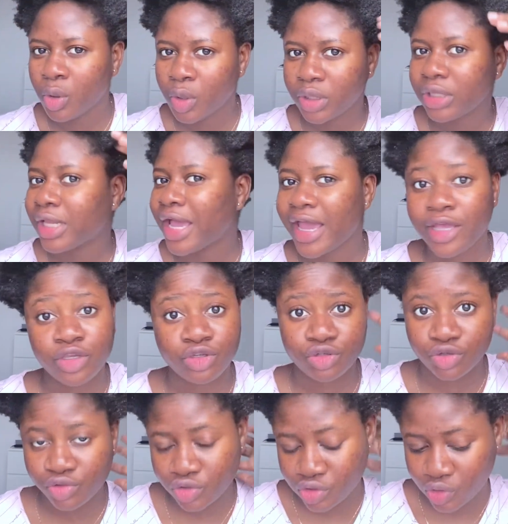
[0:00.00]
that I
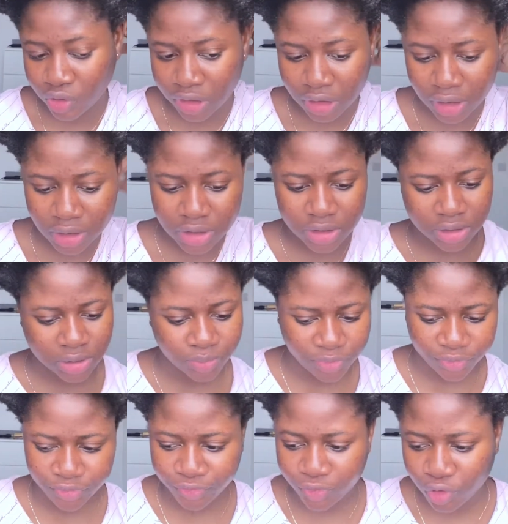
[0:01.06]
used on it
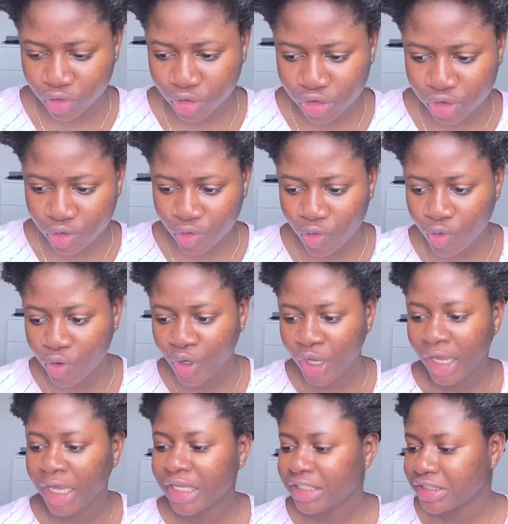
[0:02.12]
before. So
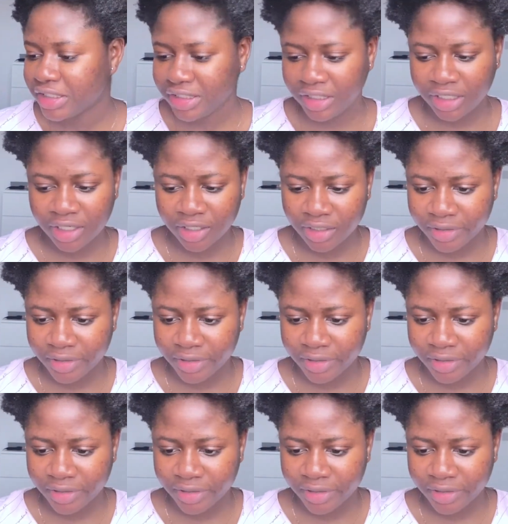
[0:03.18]
the